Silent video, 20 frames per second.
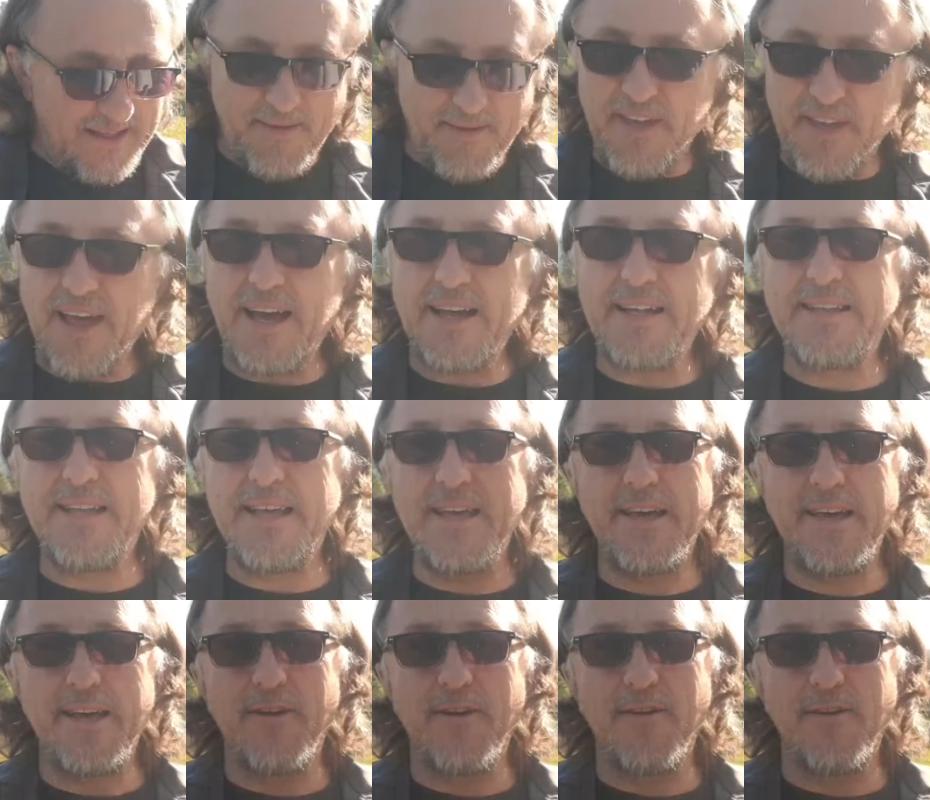The idea
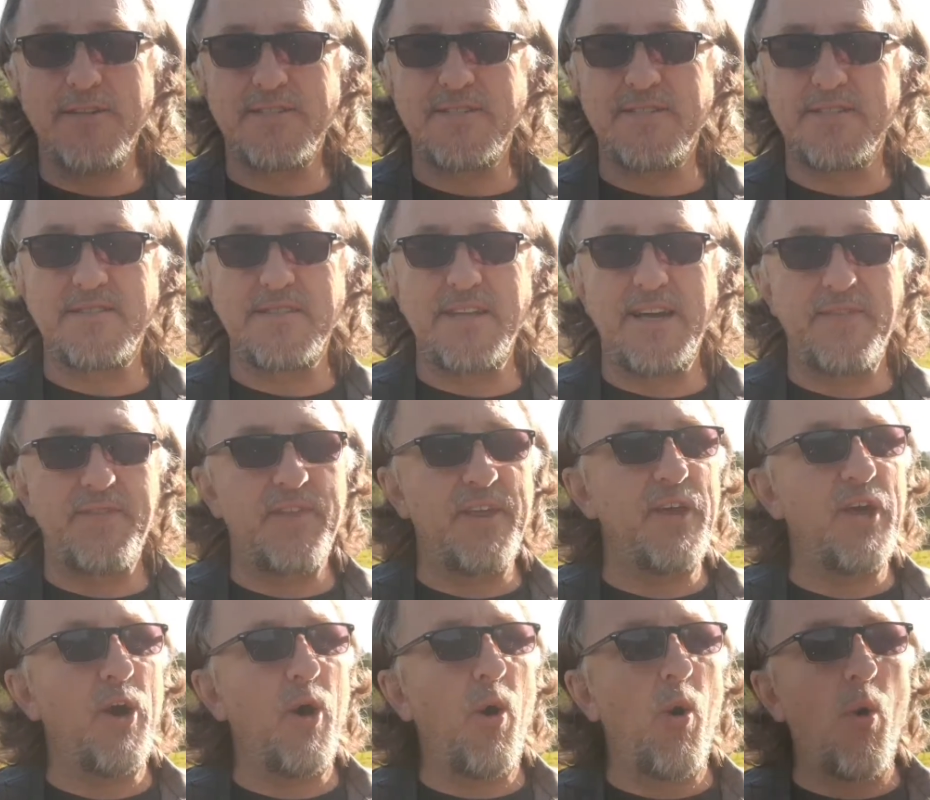here is that
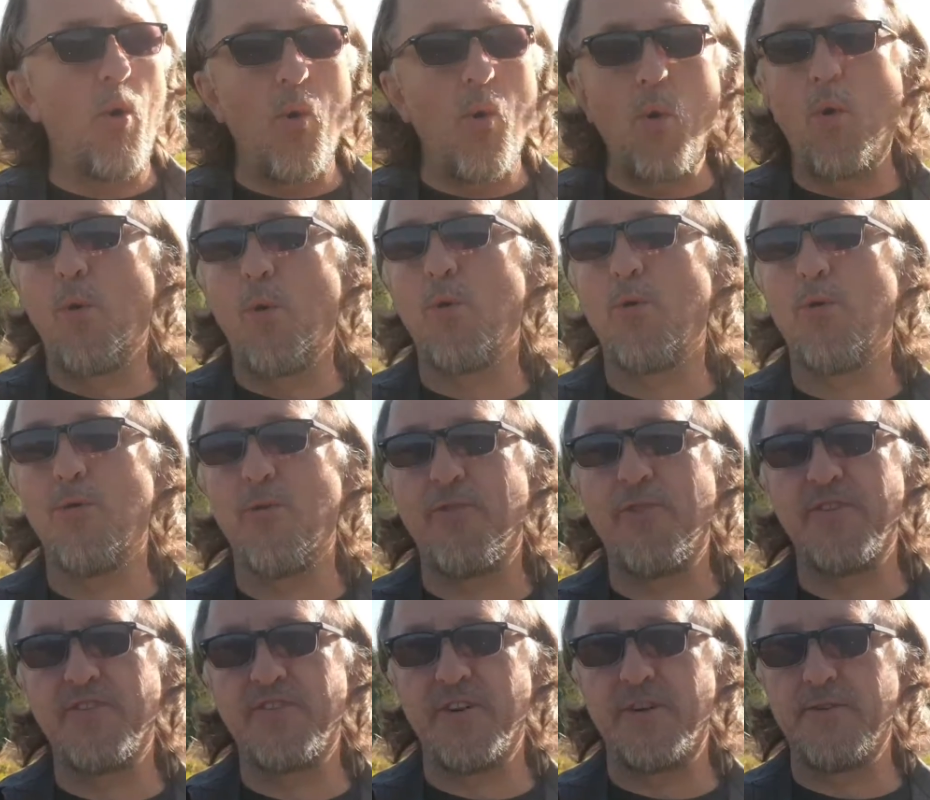the whole earth
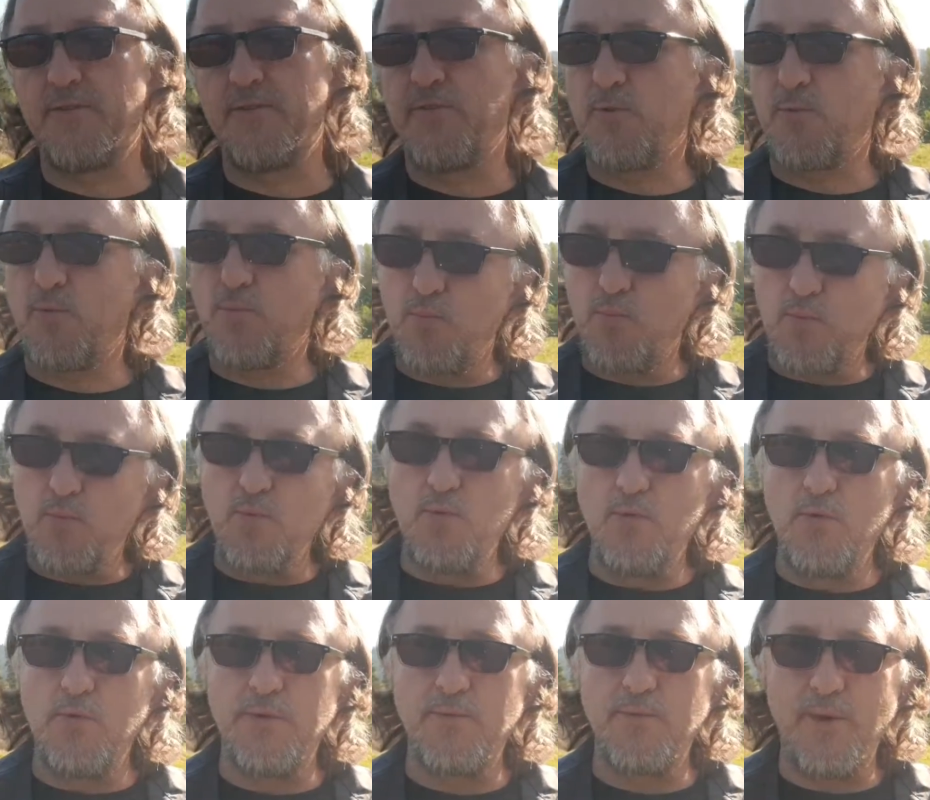is under the
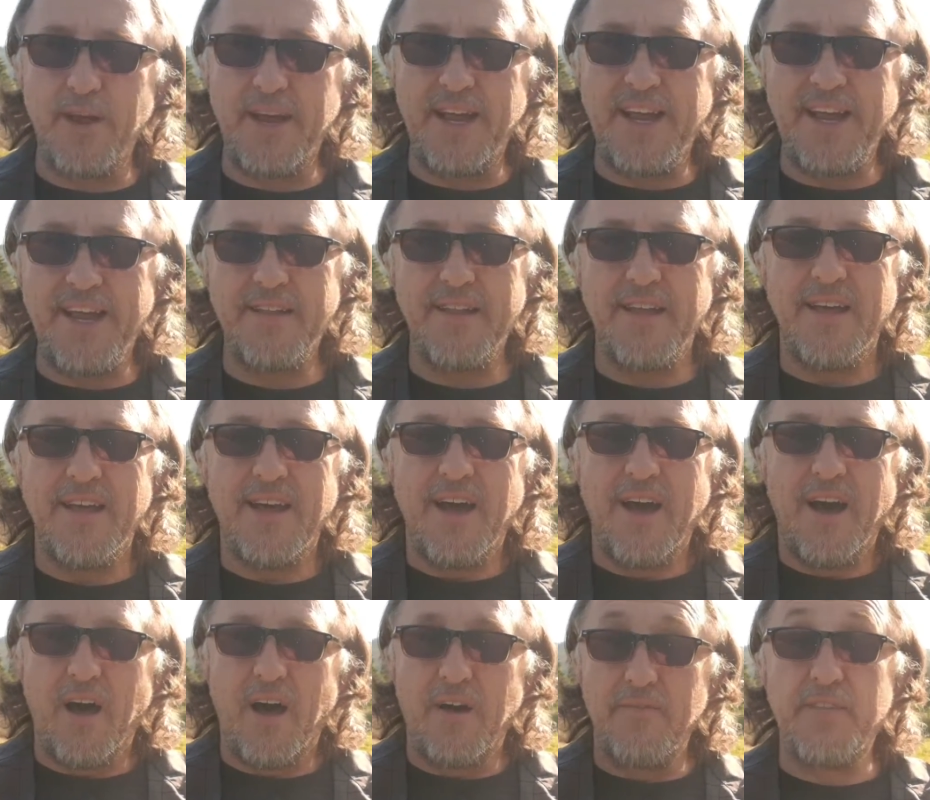rule and reign
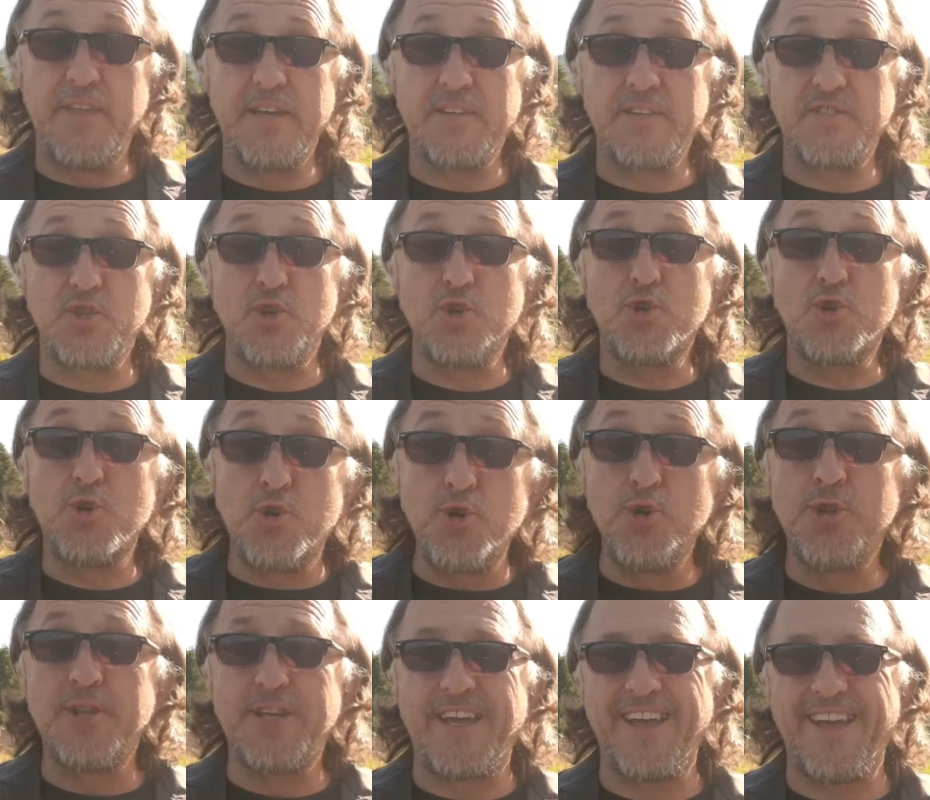of this
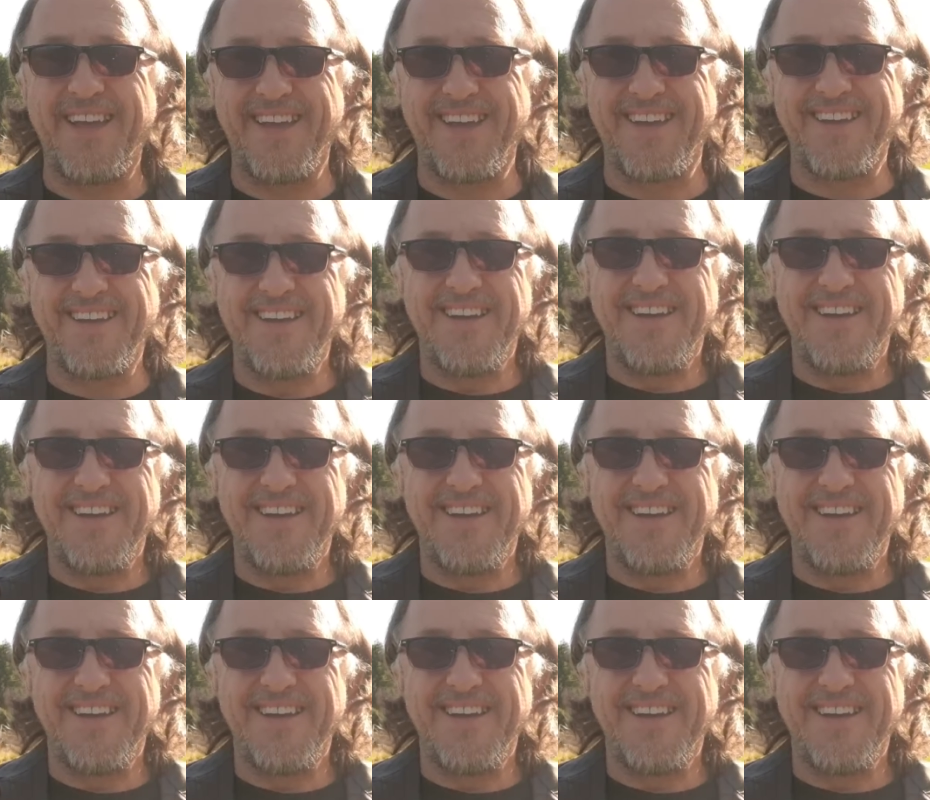good king.